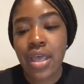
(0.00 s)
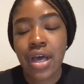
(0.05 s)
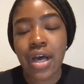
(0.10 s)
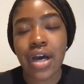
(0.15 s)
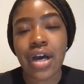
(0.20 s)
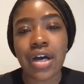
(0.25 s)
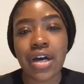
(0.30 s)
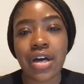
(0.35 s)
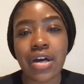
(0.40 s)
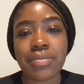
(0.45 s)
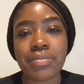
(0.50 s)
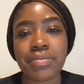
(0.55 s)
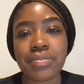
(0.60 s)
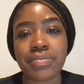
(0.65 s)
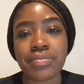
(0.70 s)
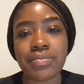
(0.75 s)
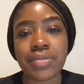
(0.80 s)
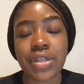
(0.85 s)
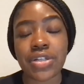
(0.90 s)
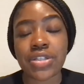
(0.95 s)
Um,
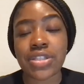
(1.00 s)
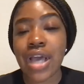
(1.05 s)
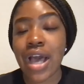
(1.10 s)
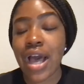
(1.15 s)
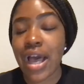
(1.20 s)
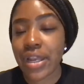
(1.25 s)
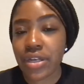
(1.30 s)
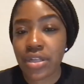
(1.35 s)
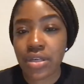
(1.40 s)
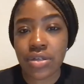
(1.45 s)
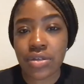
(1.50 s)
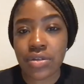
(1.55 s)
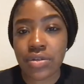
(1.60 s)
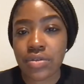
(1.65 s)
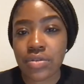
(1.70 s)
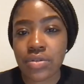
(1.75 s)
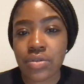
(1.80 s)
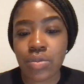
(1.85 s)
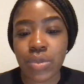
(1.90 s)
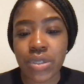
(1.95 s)
there's
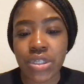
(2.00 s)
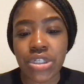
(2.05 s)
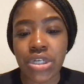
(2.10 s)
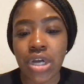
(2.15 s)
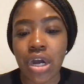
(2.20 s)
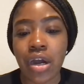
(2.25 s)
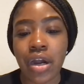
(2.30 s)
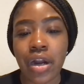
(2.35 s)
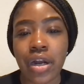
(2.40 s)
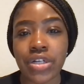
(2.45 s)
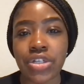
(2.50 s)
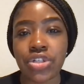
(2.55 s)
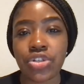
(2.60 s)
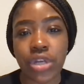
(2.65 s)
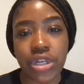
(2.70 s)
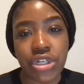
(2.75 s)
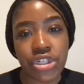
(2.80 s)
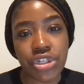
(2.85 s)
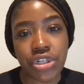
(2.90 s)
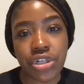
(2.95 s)
condos, which are
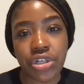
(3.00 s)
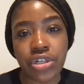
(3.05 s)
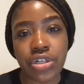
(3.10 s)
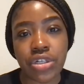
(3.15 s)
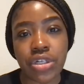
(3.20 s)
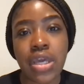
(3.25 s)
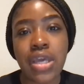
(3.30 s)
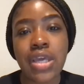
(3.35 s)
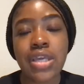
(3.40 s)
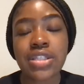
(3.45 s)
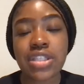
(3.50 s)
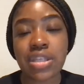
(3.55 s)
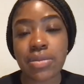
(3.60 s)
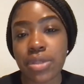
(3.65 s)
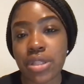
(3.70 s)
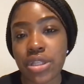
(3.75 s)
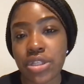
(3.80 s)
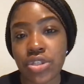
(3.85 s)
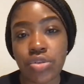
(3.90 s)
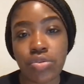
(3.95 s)
structured
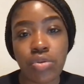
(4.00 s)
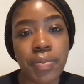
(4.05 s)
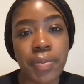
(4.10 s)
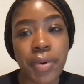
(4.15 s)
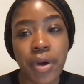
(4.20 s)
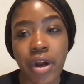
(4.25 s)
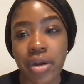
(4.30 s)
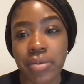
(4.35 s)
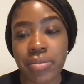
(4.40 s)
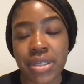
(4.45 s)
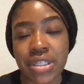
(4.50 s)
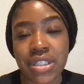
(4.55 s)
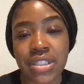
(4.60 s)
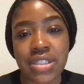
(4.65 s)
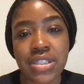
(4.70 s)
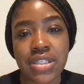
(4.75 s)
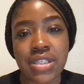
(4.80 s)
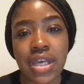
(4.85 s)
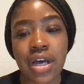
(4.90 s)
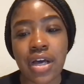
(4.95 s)
similar to
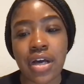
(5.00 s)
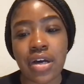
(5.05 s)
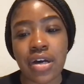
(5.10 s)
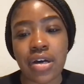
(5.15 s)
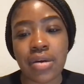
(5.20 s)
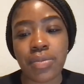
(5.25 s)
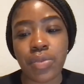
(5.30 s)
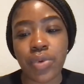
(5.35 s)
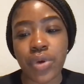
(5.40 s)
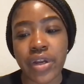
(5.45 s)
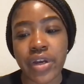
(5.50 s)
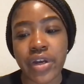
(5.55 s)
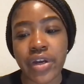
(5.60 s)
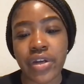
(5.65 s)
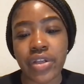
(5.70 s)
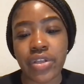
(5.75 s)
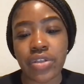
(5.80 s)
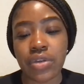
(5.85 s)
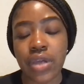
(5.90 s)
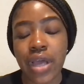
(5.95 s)
apartments, um, where
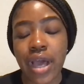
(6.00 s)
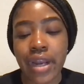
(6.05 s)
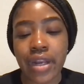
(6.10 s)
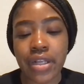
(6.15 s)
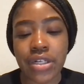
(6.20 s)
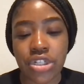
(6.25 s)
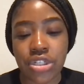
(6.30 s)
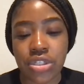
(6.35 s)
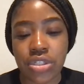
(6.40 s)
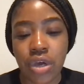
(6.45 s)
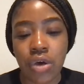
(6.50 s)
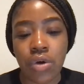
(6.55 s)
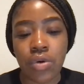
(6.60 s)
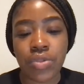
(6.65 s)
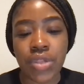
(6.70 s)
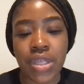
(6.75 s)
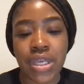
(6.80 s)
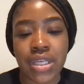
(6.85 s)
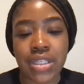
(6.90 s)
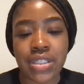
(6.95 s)
you kind of just
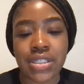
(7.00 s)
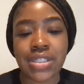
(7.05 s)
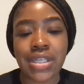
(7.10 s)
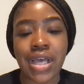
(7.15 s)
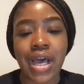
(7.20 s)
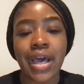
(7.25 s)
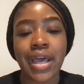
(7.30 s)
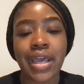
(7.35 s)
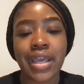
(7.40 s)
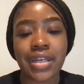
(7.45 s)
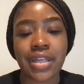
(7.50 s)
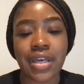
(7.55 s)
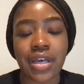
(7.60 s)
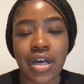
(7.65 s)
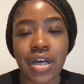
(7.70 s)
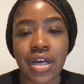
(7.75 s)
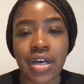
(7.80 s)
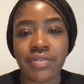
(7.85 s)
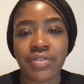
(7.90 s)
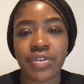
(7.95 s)
own the inside
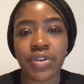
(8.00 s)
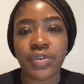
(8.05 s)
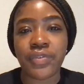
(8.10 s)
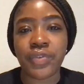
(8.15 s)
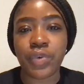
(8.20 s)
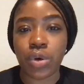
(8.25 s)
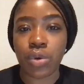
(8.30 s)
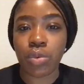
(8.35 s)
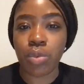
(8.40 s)
of your four